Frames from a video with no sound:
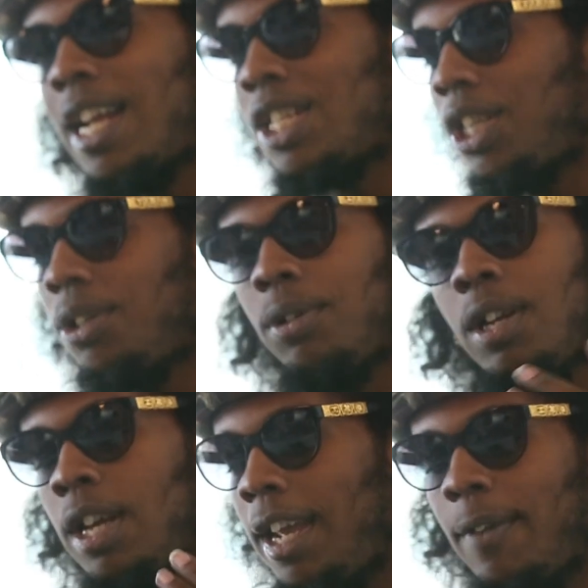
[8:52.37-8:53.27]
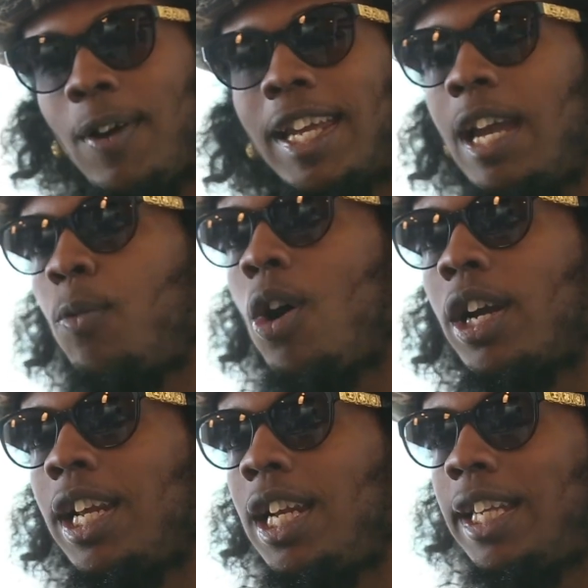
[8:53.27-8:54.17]
lie to you. If I can't
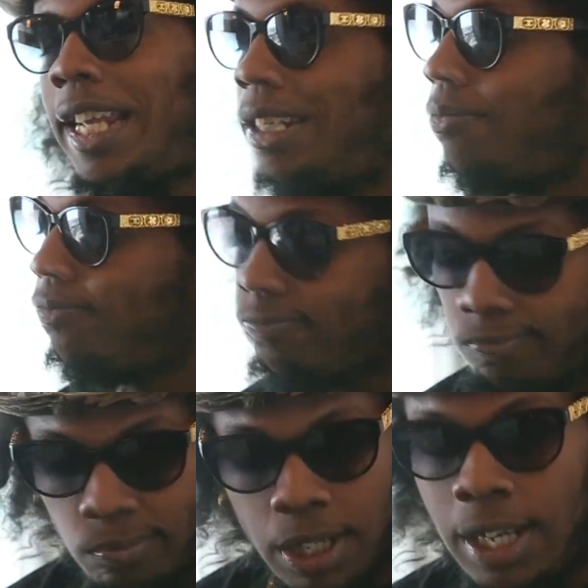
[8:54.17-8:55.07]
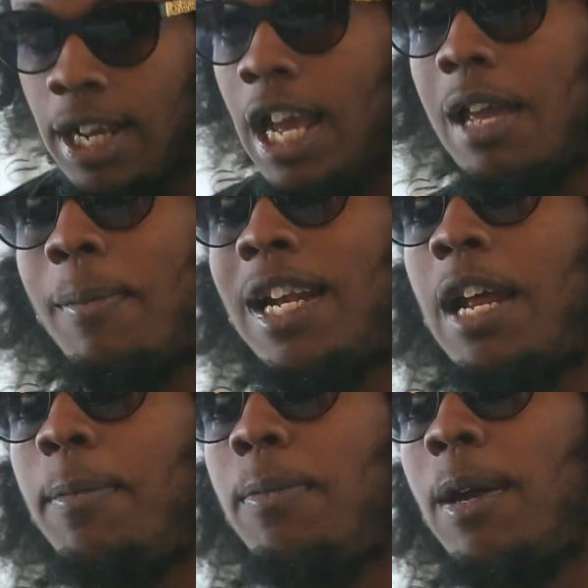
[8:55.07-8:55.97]
walk in and get them, it might
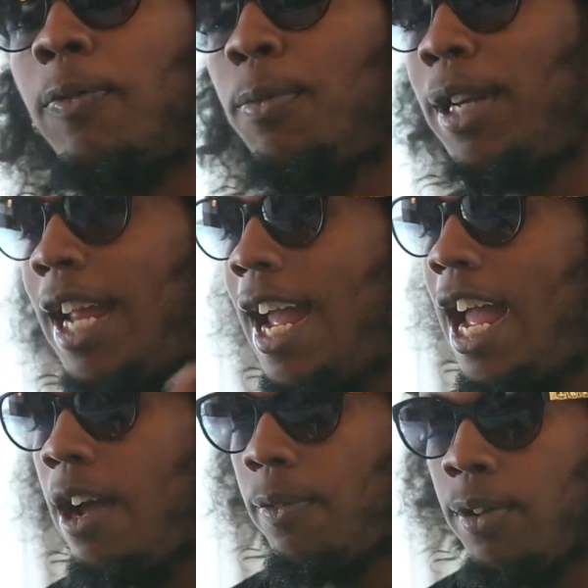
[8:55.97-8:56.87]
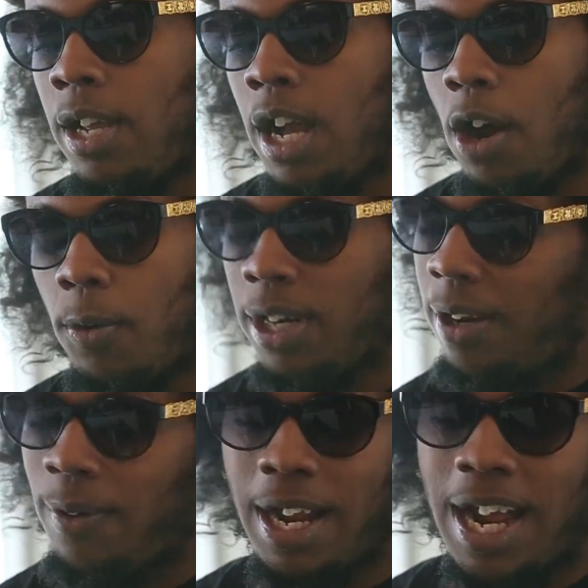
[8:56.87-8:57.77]
not be meant for me to have or
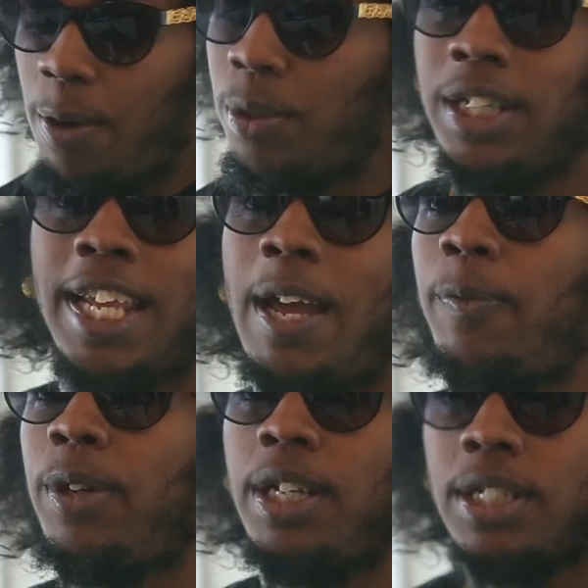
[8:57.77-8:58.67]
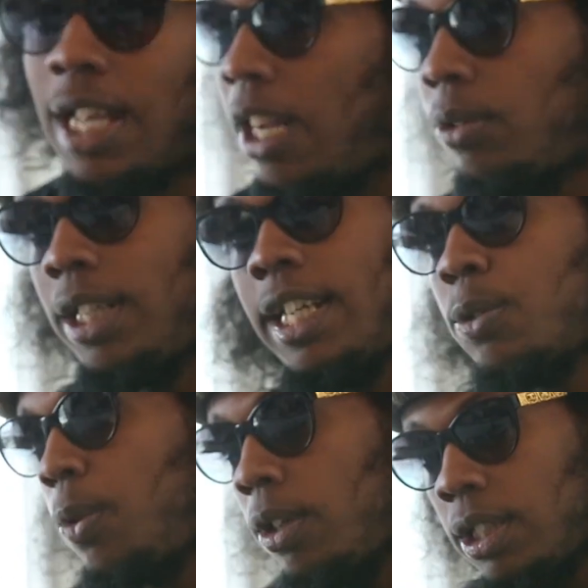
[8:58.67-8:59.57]
whatever. I wouldn't camp for these. I don't think
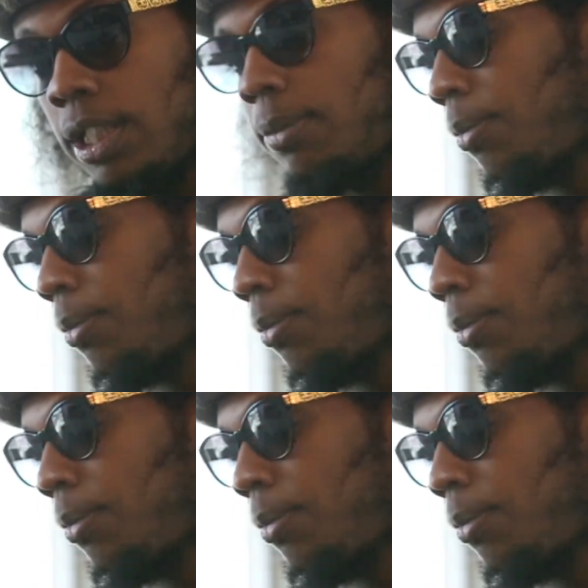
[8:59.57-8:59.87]
it's worth it,